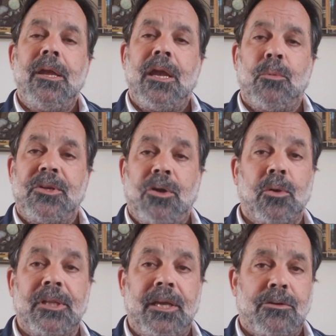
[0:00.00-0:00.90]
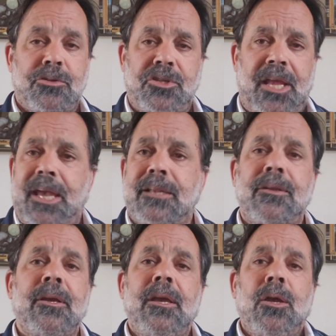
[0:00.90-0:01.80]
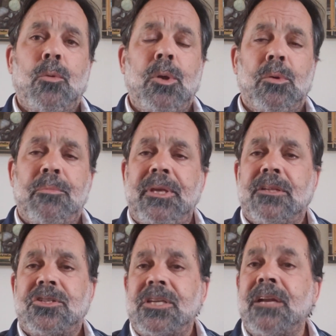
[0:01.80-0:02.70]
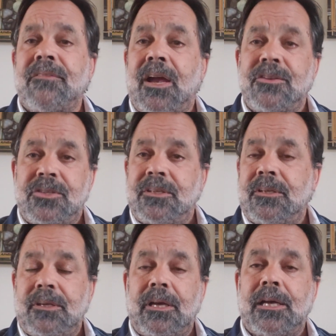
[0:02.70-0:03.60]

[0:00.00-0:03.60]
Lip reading: and we totally understand. We will be incentivizing